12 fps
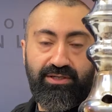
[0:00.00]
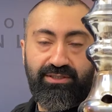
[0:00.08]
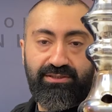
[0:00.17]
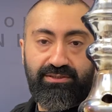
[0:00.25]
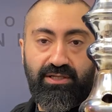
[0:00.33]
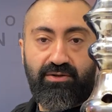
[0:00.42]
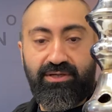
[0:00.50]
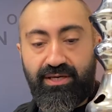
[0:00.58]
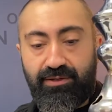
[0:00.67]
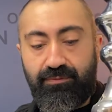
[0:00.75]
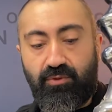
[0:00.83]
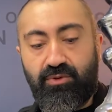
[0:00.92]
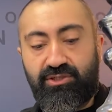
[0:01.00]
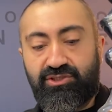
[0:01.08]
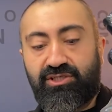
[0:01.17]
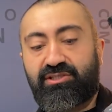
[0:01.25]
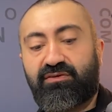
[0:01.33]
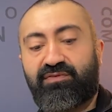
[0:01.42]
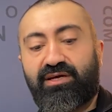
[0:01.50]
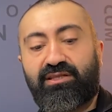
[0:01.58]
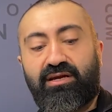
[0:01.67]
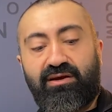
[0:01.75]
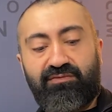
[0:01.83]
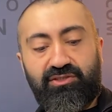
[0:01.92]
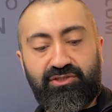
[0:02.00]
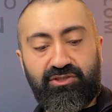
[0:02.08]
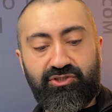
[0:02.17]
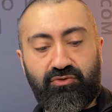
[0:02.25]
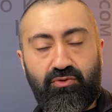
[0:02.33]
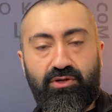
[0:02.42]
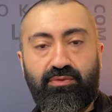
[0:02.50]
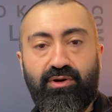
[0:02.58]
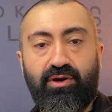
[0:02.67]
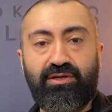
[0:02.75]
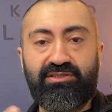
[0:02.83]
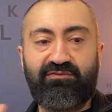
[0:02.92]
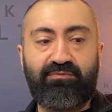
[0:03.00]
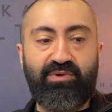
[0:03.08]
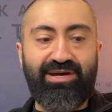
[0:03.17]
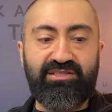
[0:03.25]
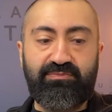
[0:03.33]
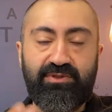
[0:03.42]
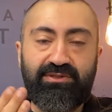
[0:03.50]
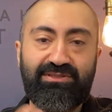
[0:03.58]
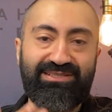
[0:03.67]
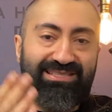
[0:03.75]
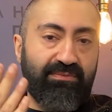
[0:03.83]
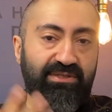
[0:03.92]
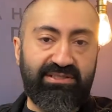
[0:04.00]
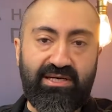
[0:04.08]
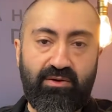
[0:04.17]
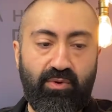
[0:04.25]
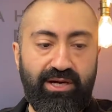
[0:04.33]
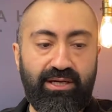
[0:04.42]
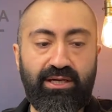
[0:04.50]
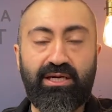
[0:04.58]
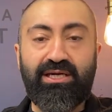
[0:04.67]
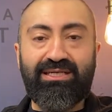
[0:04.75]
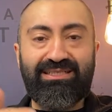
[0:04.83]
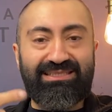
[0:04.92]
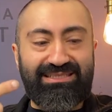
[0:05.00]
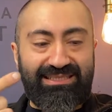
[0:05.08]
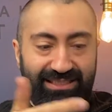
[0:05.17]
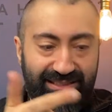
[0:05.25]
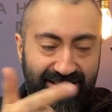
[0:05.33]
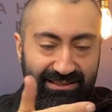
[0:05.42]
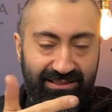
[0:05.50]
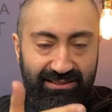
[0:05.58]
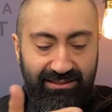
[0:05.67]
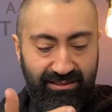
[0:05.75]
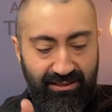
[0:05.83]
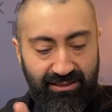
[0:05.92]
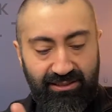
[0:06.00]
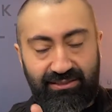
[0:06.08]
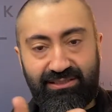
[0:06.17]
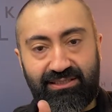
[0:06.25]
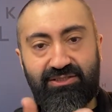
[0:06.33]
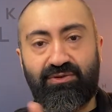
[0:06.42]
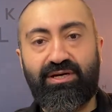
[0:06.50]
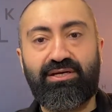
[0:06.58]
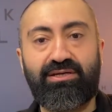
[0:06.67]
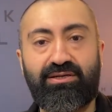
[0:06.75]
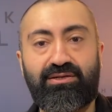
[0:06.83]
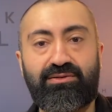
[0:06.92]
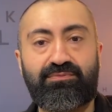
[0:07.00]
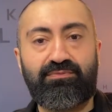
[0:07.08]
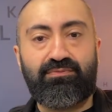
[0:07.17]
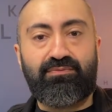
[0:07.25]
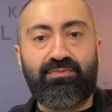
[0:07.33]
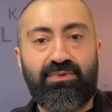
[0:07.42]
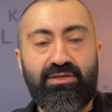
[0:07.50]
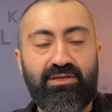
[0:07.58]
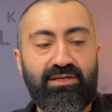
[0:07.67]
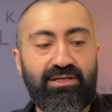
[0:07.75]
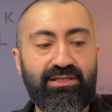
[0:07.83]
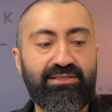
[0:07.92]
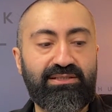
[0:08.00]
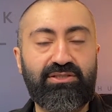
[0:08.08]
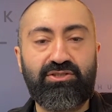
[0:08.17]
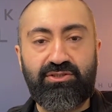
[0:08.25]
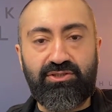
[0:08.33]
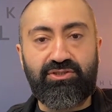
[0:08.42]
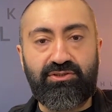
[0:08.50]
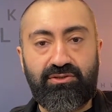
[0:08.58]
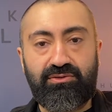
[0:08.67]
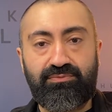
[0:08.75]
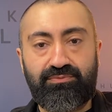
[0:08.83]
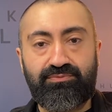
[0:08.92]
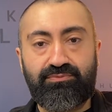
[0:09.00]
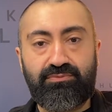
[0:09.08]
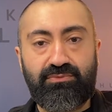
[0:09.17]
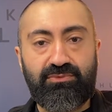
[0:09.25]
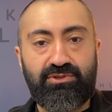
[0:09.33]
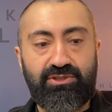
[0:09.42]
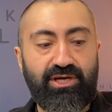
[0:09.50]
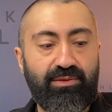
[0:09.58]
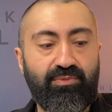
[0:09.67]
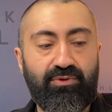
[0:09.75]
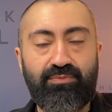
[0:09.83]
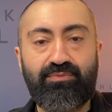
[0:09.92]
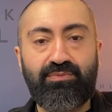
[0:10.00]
is. Now again, I want to stress on the fact that every traditional hookah, regardless of brand, is built the same exact way. This right here is a traditional chamber.